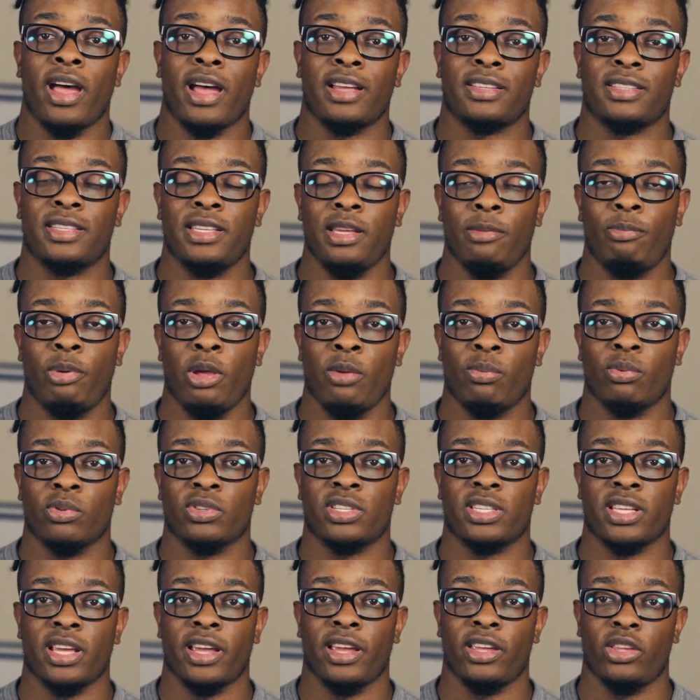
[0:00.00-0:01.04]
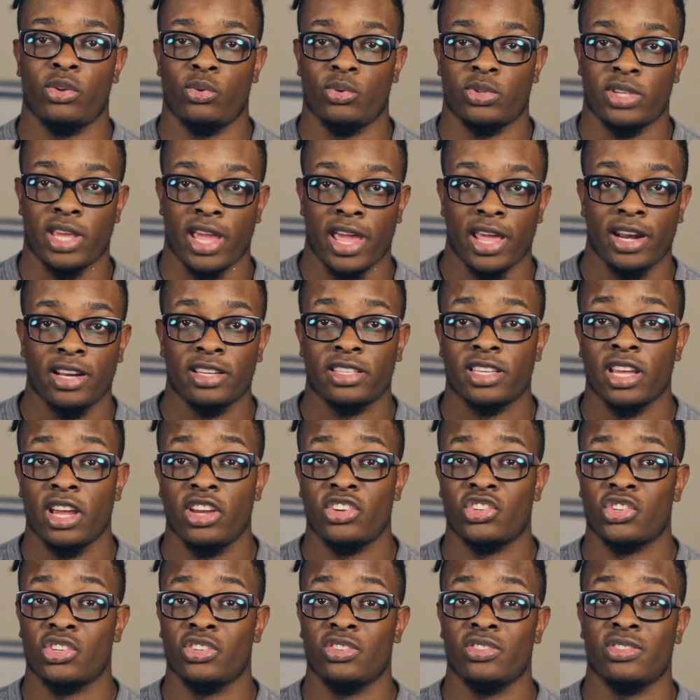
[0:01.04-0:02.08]
I see people say use
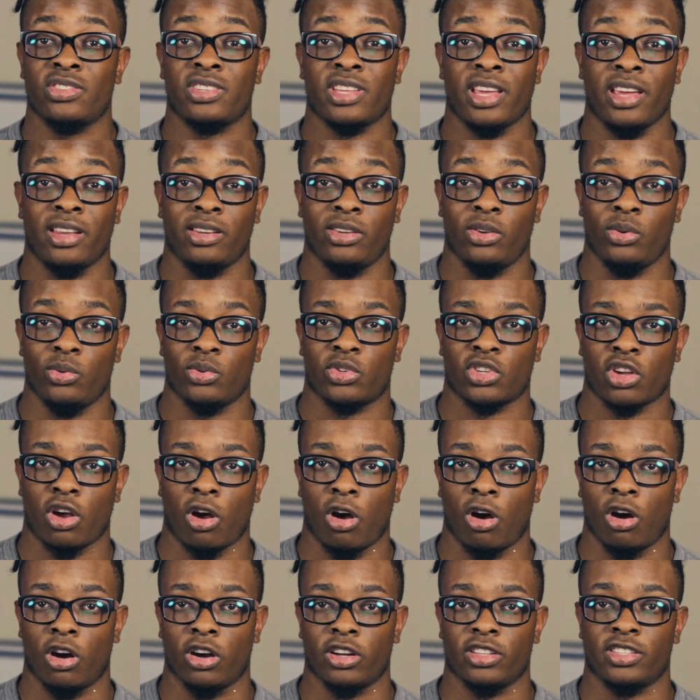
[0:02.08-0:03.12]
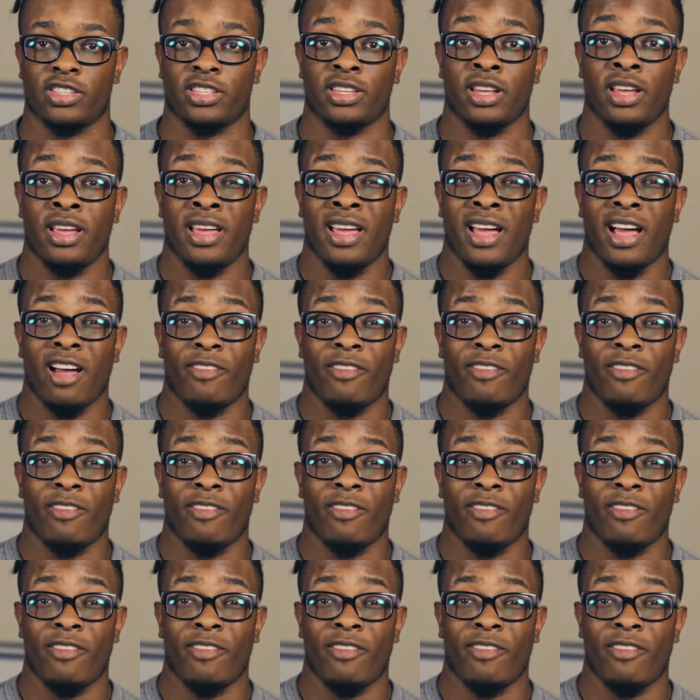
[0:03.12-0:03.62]
annotations and use cards.